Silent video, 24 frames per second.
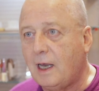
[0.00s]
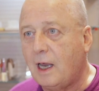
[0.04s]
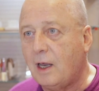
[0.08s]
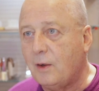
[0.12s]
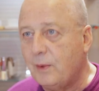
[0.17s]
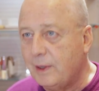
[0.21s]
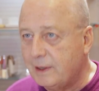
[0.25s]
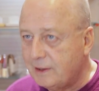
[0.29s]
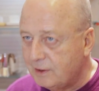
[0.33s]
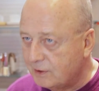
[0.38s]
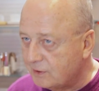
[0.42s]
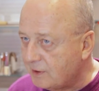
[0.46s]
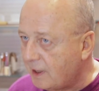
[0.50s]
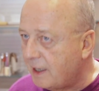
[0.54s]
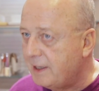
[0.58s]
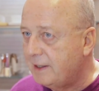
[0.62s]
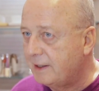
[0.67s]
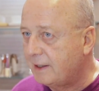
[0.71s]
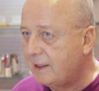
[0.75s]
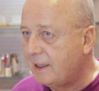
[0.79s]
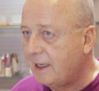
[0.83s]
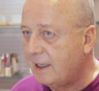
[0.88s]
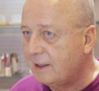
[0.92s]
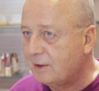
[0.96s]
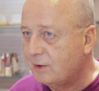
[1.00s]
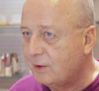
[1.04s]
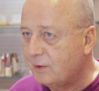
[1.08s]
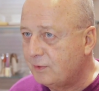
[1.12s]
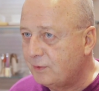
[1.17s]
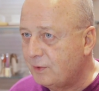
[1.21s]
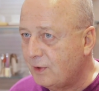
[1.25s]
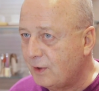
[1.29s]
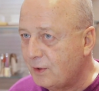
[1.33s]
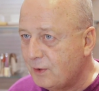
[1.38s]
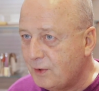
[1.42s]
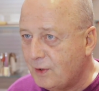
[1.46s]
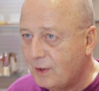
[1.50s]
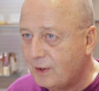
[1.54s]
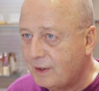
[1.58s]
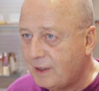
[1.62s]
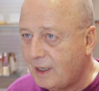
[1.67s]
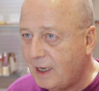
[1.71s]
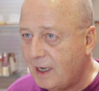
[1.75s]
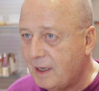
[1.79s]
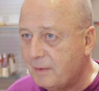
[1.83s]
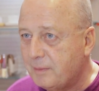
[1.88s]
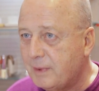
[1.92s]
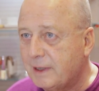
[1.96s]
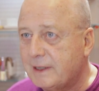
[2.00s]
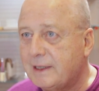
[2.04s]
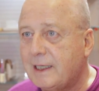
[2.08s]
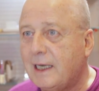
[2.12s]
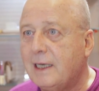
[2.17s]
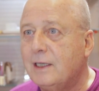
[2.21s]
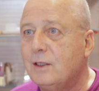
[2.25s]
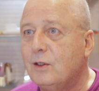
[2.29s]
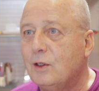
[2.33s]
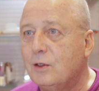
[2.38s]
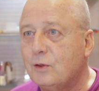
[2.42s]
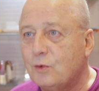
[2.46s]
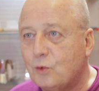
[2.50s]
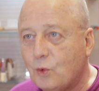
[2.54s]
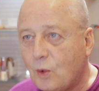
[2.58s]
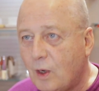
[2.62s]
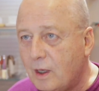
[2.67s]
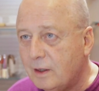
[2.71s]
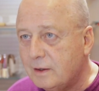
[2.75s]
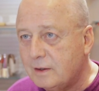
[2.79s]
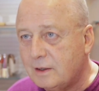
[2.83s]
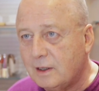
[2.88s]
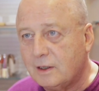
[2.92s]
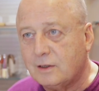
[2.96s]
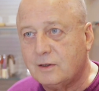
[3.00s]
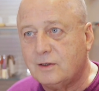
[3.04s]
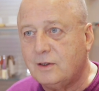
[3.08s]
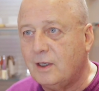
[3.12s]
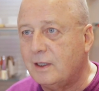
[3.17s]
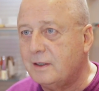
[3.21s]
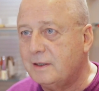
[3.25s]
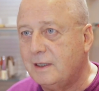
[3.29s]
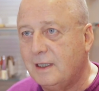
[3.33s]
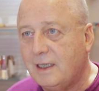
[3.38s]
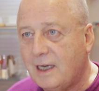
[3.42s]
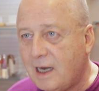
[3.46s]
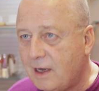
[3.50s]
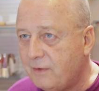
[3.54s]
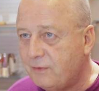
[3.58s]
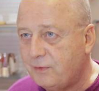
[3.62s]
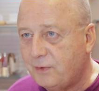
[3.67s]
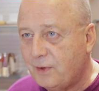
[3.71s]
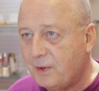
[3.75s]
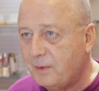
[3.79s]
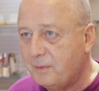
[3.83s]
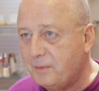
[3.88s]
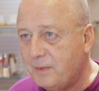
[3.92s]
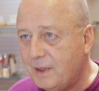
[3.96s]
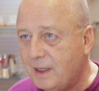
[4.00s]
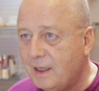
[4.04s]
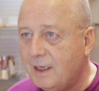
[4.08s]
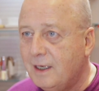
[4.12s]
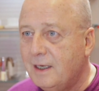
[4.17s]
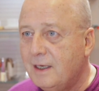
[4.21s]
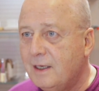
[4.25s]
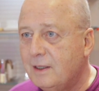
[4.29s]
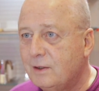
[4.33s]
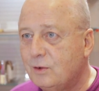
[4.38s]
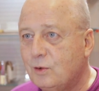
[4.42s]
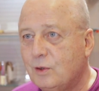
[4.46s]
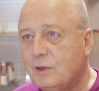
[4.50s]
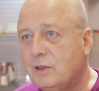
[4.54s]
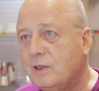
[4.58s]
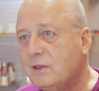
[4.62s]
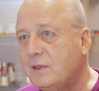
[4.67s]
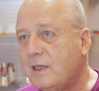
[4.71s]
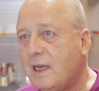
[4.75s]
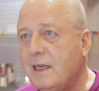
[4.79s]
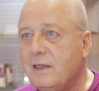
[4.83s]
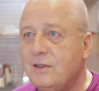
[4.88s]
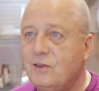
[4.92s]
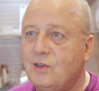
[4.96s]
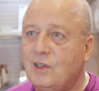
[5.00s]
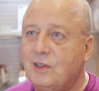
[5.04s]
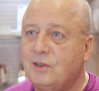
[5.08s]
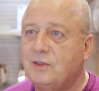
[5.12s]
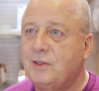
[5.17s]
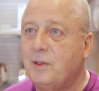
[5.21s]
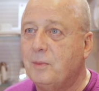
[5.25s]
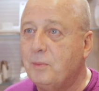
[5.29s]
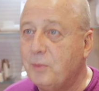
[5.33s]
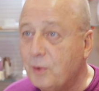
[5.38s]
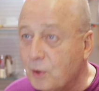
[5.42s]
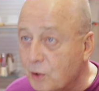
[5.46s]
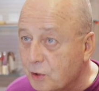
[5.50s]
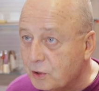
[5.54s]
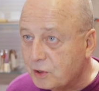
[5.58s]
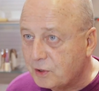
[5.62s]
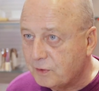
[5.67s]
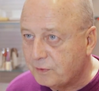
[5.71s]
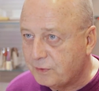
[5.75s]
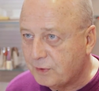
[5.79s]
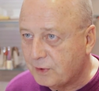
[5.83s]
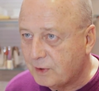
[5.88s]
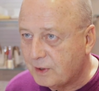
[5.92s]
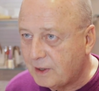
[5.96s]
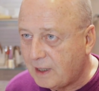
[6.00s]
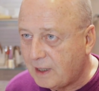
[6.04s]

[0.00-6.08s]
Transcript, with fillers: I will design a kettle for you, okay, but I don't want, it's not enough for me to design just a beautiful